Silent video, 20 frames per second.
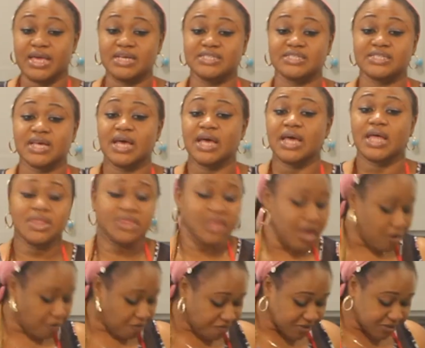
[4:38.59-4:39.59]
is
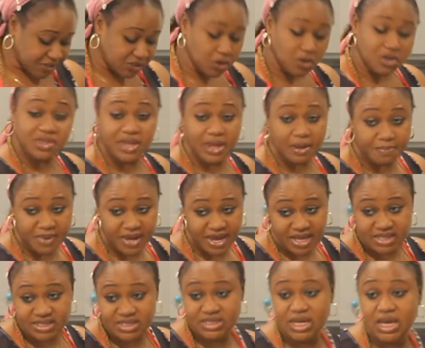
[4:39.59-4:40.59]
they oversoak their
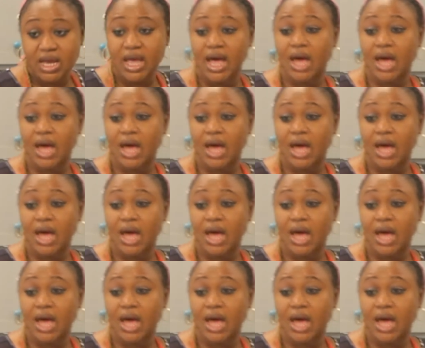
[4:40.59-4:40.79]
beans,